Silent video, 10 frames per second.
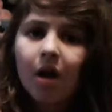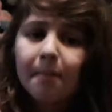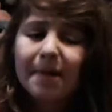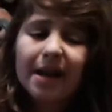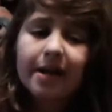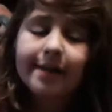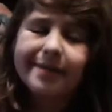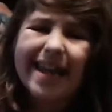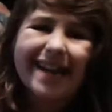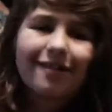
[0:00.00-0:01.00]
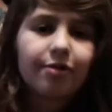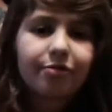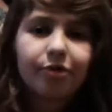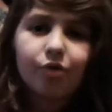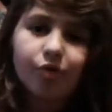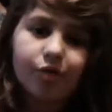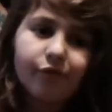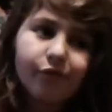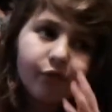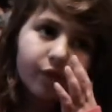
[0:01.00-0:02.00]
But in the second or third or
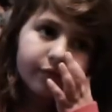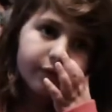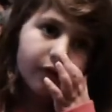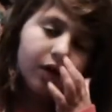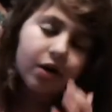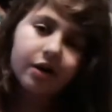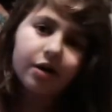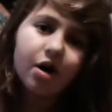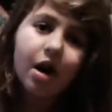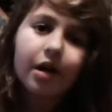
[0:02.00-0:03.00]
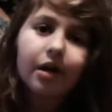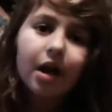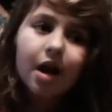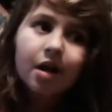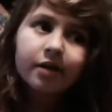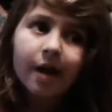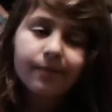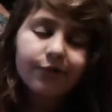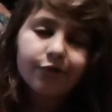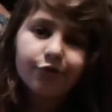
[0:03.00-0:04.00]
fourth and on
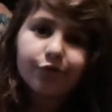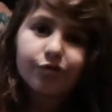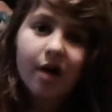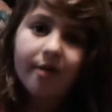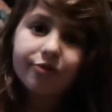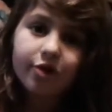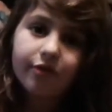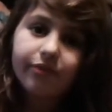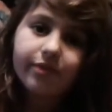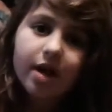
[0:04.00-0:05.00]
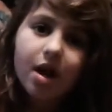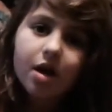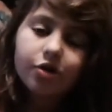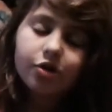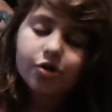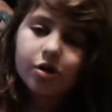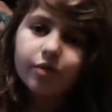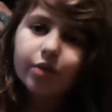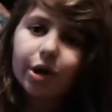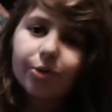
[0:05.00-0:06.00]
time you do the craft show, you're going
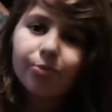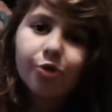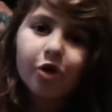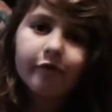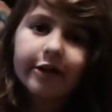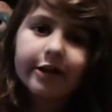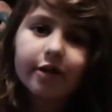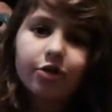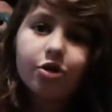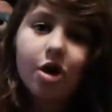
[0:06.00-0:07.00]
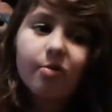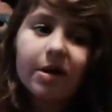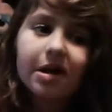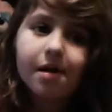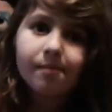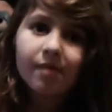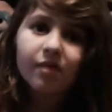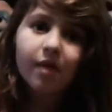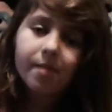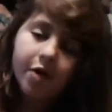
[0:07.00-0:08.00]
to want to more like know a number
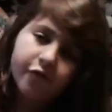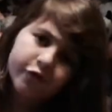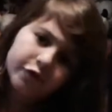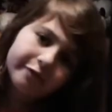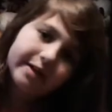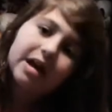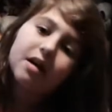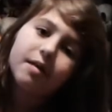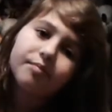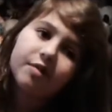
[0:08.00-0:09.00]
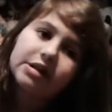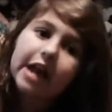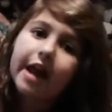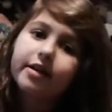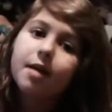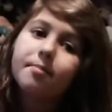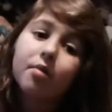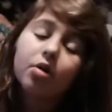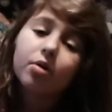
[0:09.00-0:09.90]
from your first sale and bring that number.